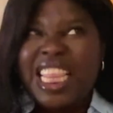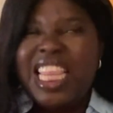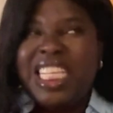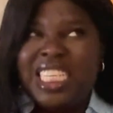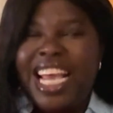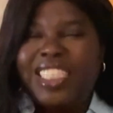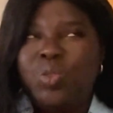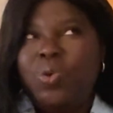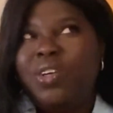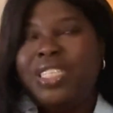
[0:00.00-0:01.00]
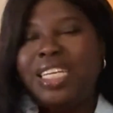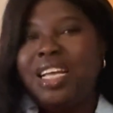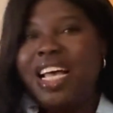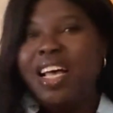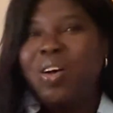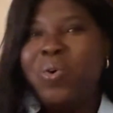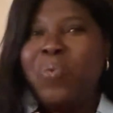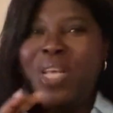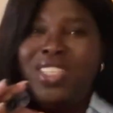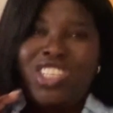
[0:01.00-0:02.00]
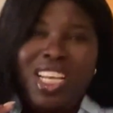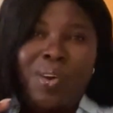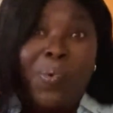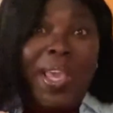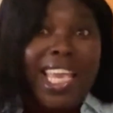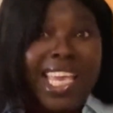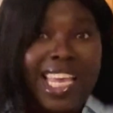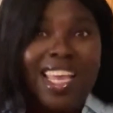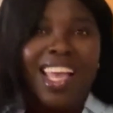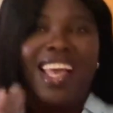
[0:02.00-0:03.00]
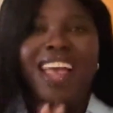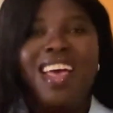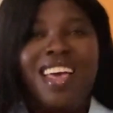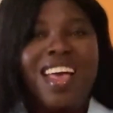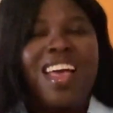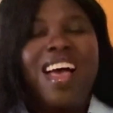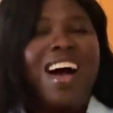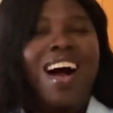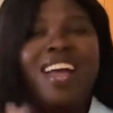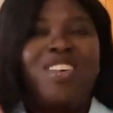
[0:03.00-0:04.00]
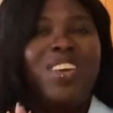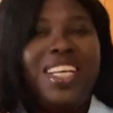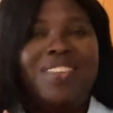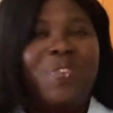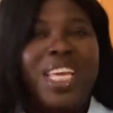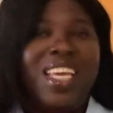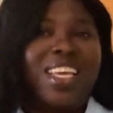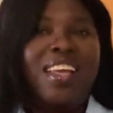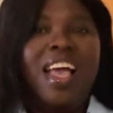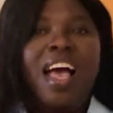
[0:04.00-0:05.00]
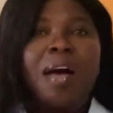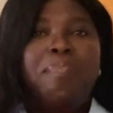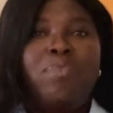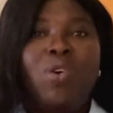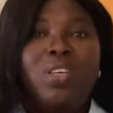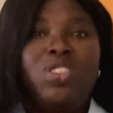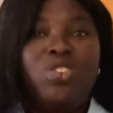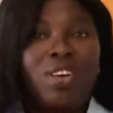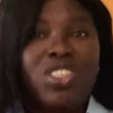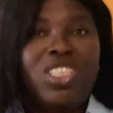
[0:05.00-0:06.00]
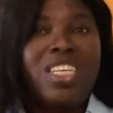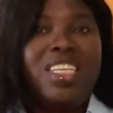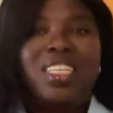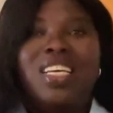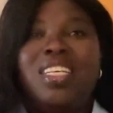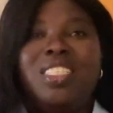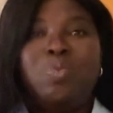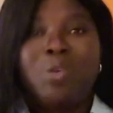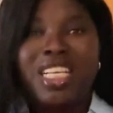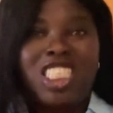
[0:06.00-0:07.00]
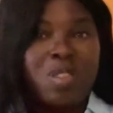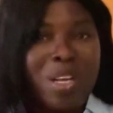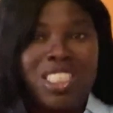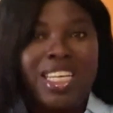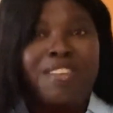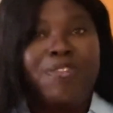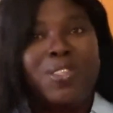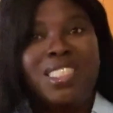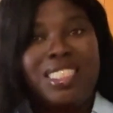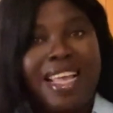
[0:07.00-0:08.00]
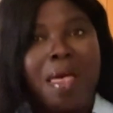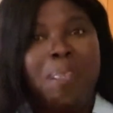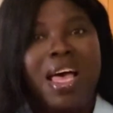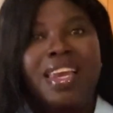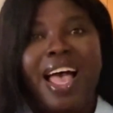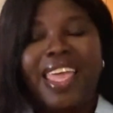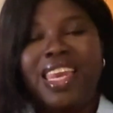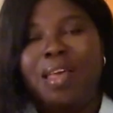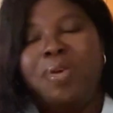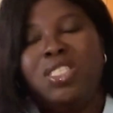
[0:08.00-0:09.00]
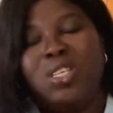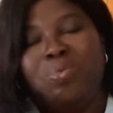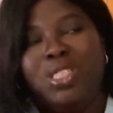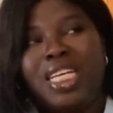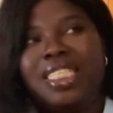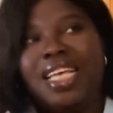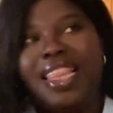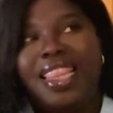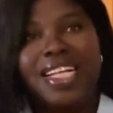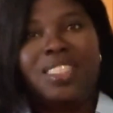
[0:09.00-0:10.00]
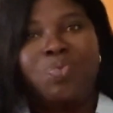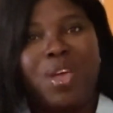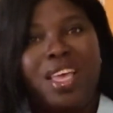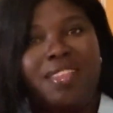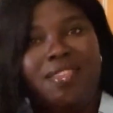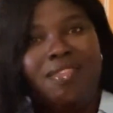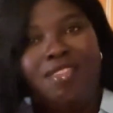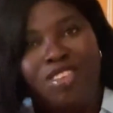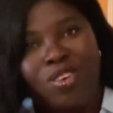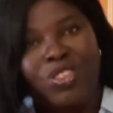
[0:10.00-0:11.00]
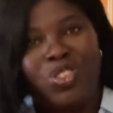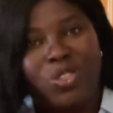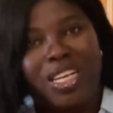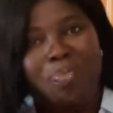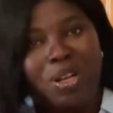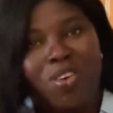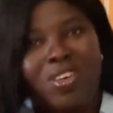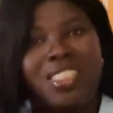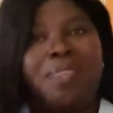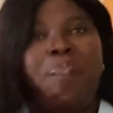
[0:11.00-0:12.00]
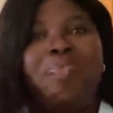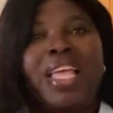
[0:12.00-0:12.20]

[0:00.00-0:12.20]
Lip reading: This next one, Wingy. I call it Wingy. More structured, especially for STEM and academic subjects. And that's where yours truly belongs.